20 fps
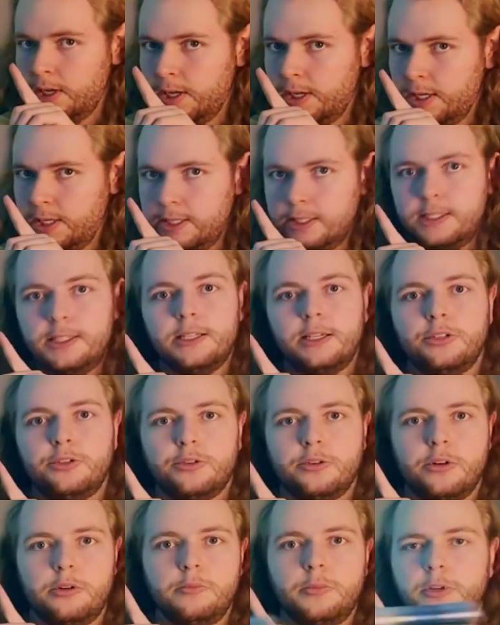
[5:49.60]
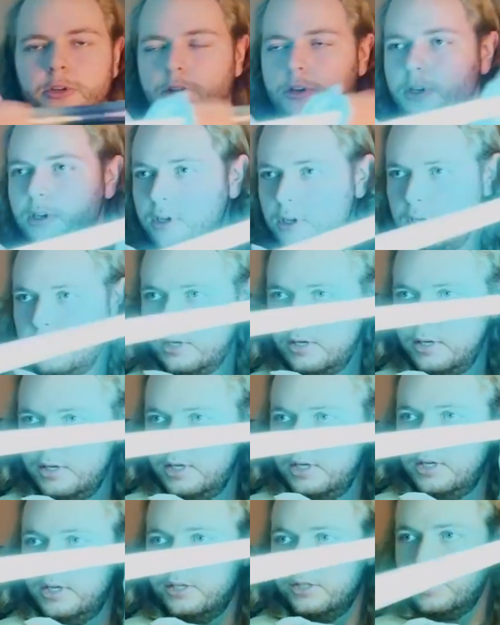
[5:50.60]
and extend your arm.
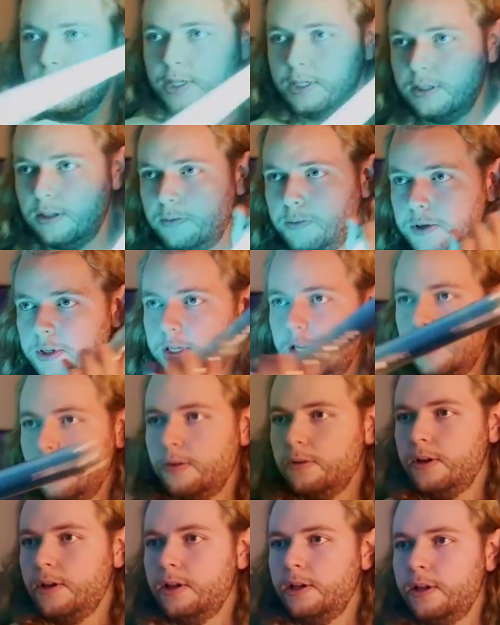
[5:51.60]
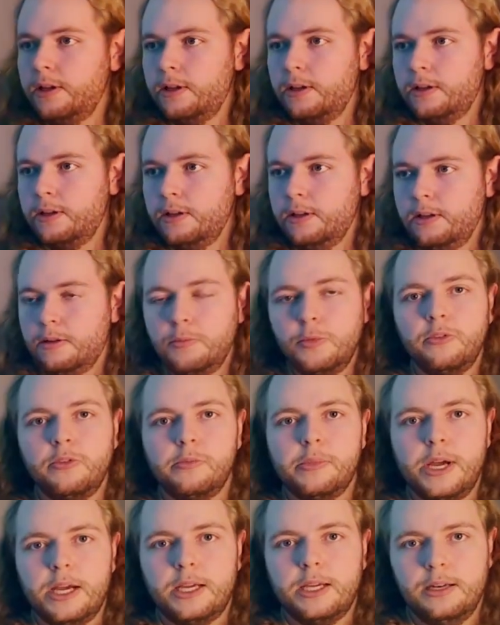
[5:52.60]
Just going to dip it down and move it
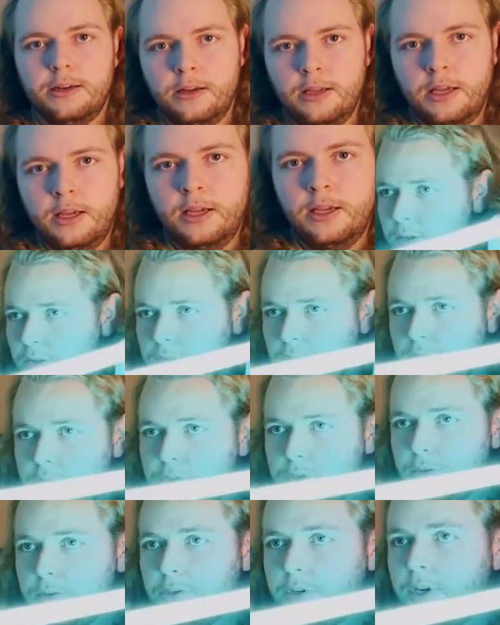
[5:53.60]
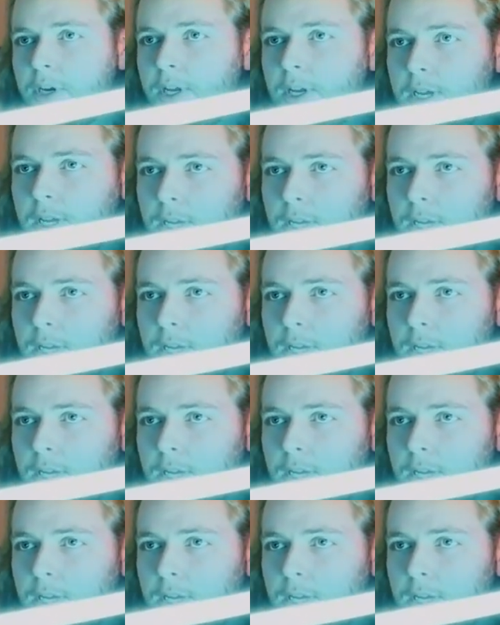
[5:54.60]
back in. On the other shoulder,